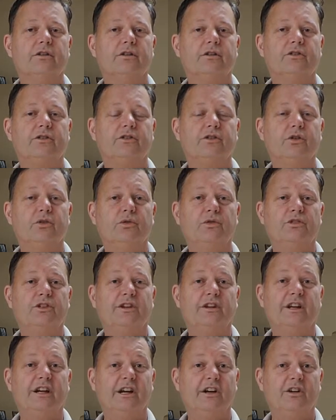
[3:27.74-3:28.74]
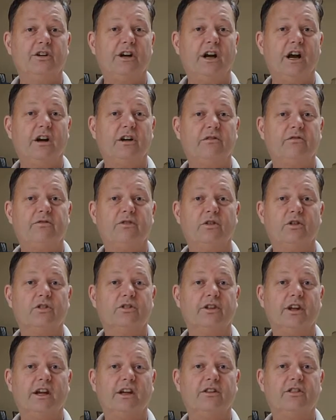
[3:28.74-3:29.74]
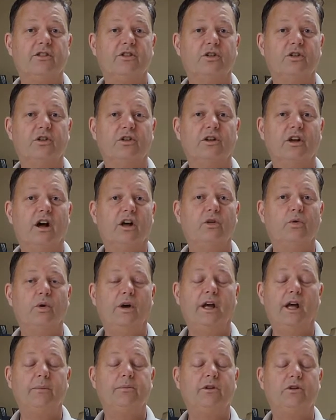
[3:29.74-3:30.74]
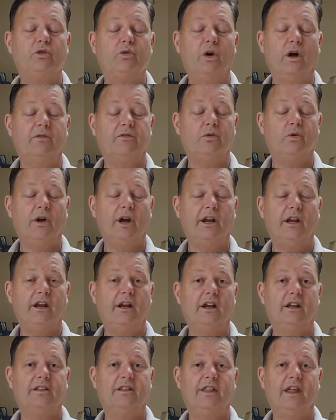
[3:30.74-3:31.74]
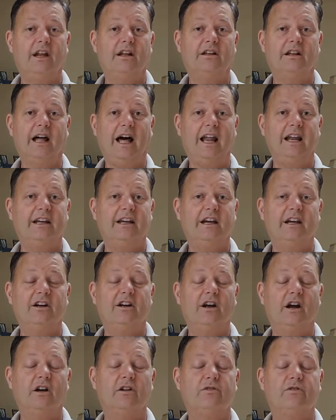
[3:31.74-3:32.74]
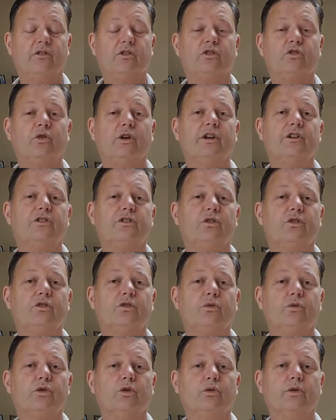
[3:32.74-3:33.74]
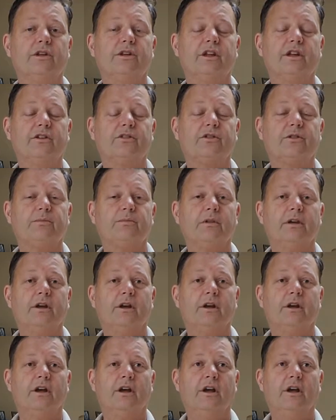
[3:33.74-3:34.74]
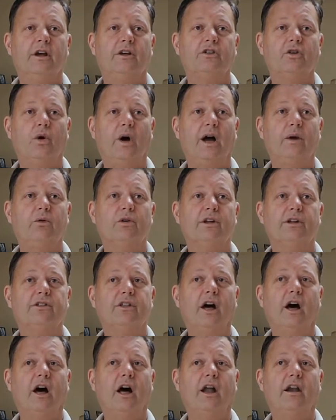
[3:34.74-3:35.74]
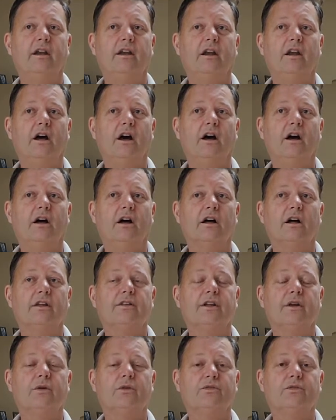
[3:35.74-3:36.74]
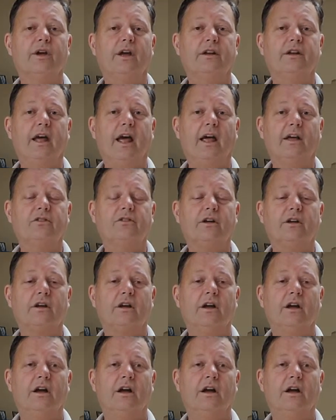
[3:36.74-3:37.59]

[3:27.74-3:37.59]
students in kindergarten, 1st, 2nd, 3rd, all the way up to 12th grade, and that a lot of kindergarten, 1st grade students were doing this. So I really thought that it was fantastic.